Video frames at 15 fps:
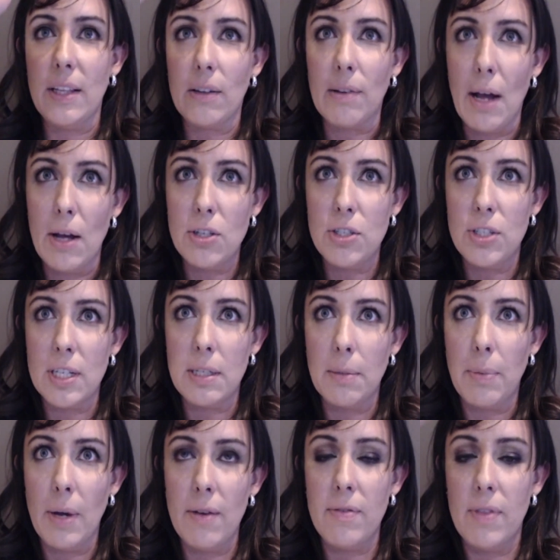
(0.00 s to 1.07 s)
the clouds just
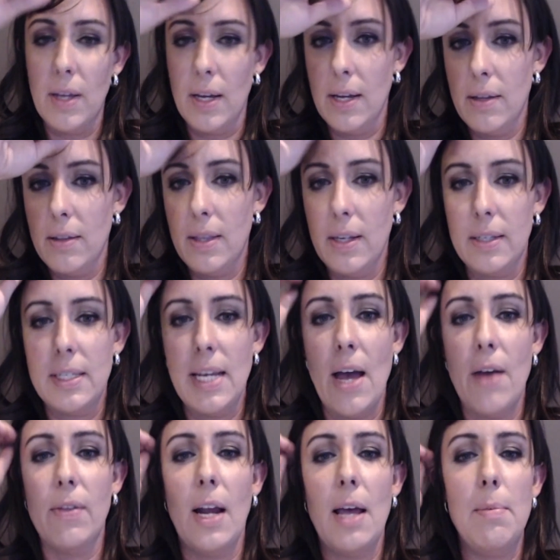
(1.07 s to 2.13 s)
above the
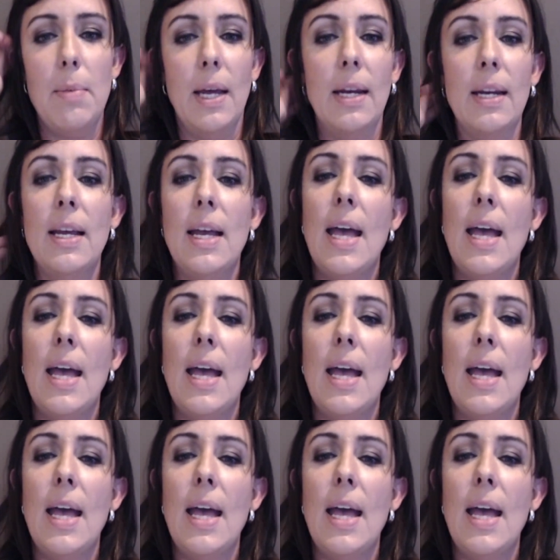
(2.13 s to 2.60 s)
town that I'm in.